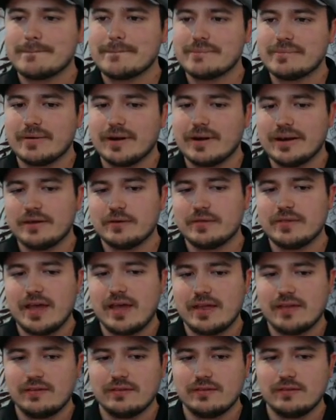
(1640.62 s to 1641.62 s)
I know
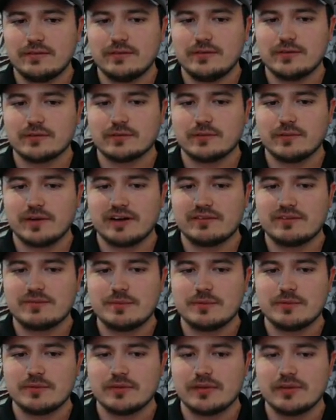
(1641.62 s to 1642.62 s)
that there's a lot of
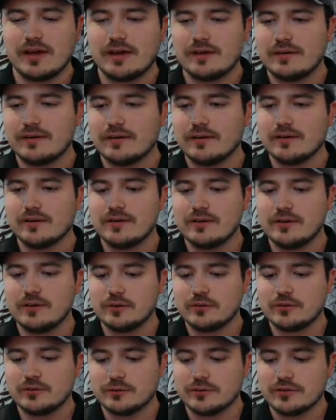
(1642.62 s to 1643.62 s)
people that are,
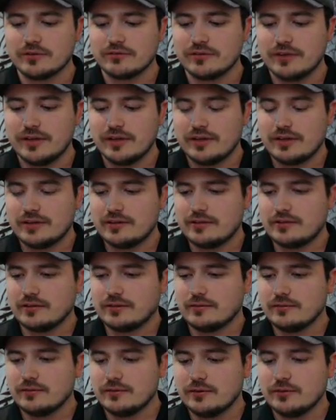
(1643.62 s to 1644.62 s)
sort of,
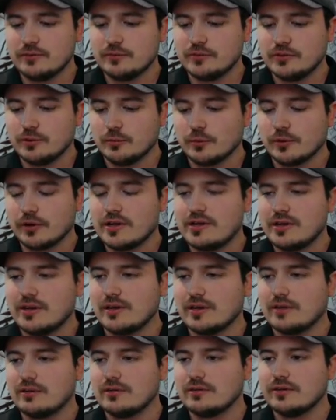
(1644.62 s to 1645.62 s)
still working
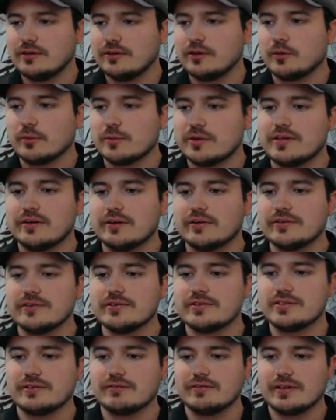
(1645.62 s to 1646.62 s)
on lower tiers
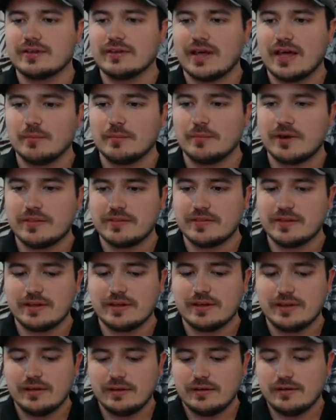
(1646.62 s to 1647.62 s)
and stuff like that. But I
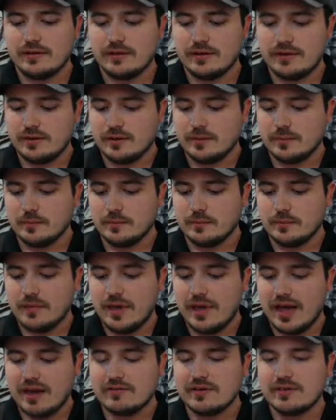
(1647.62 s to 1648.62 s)
think
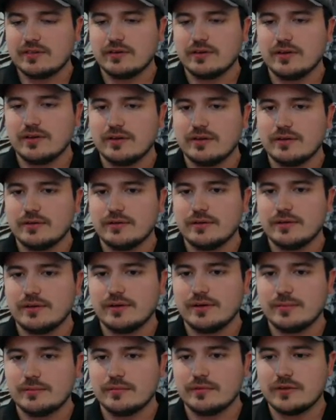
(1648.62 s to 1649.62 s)
having
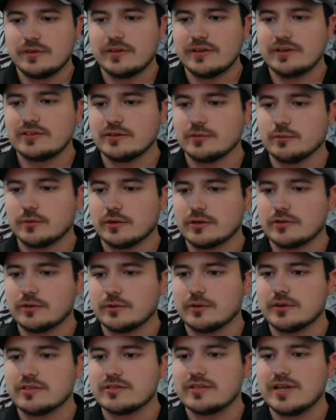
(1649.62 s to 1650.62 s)
the things to work
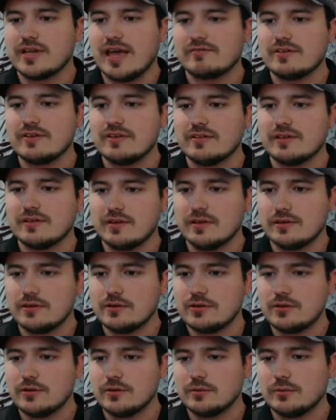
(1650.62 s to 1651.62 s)
towards and having
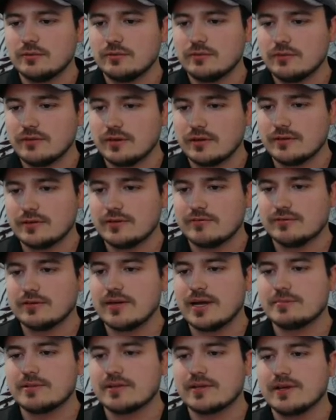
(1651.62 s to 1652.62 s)
the different
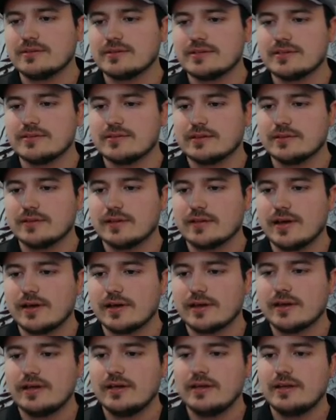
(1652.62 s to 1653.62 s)
types of content to
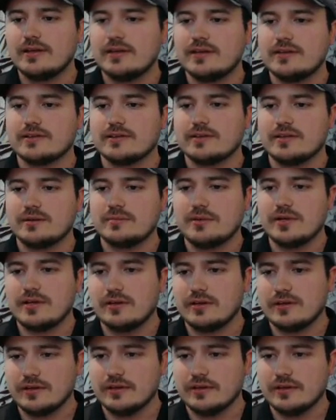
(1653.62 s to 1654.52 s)
unlock is going to be,